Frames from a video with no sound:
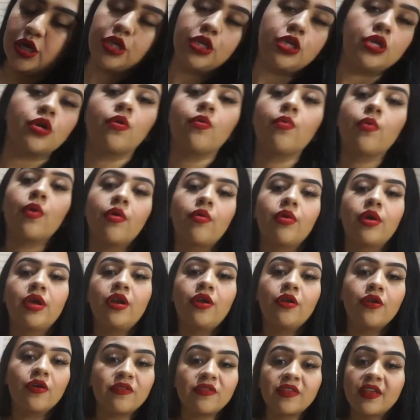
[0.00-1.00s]
Don't worry,
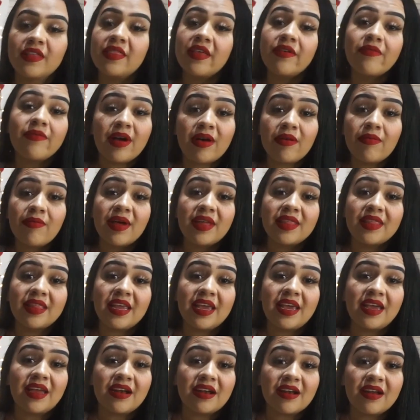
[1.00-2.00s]
no se te va a
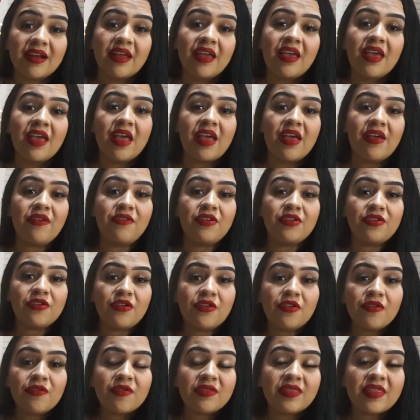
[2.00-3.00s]
batir. If you don't
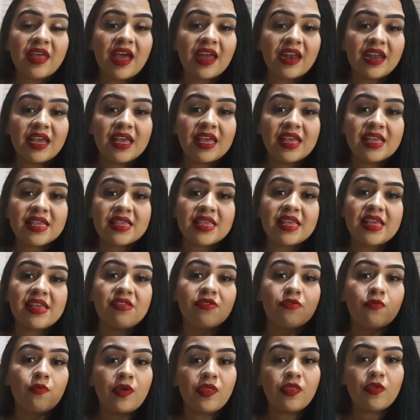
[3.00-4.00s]
know what that is,
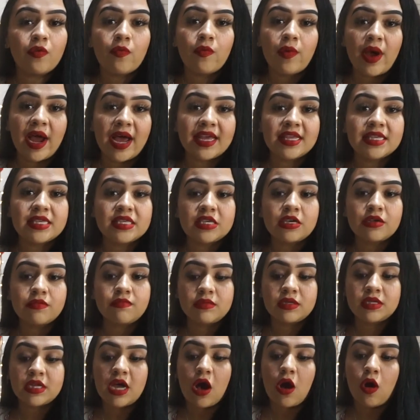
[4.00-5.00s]
it's when the rice
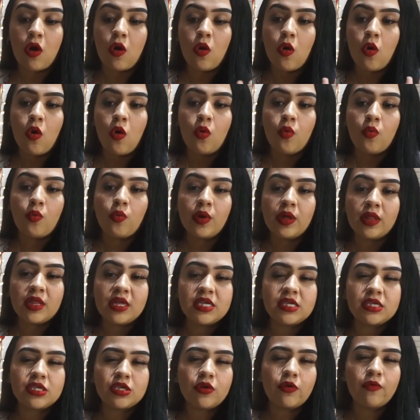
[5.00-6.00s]
comes out
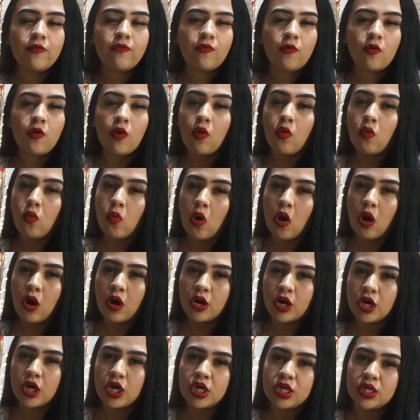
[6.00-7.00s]
really still full of
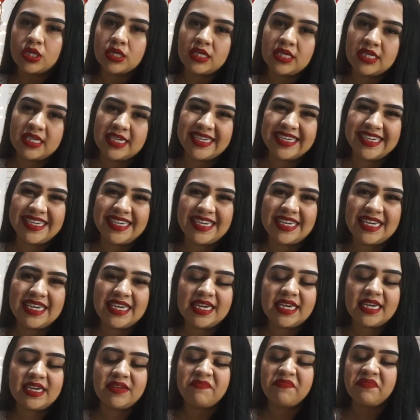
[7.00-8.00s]
water,
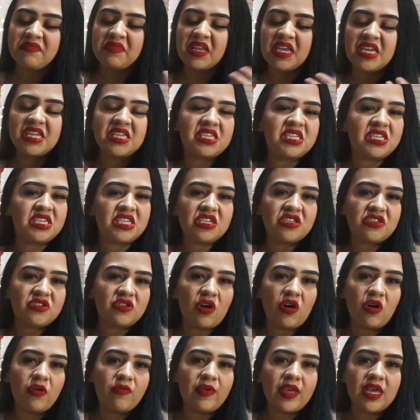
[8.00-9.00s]
sticky, it's
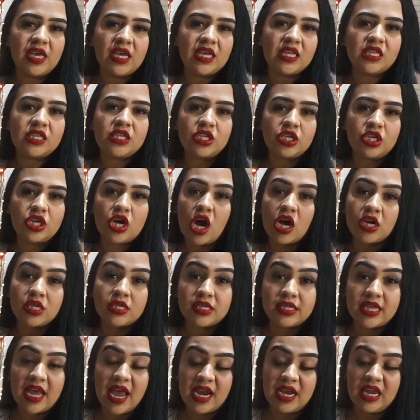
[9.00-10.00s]
dissolving, it's not
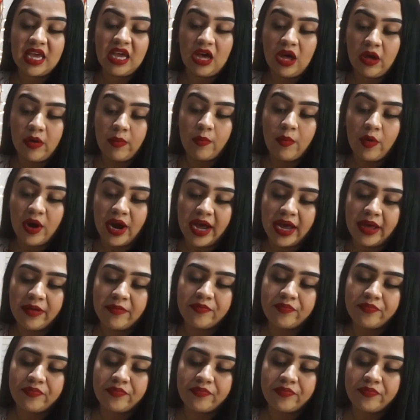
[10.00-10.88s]
standing upright.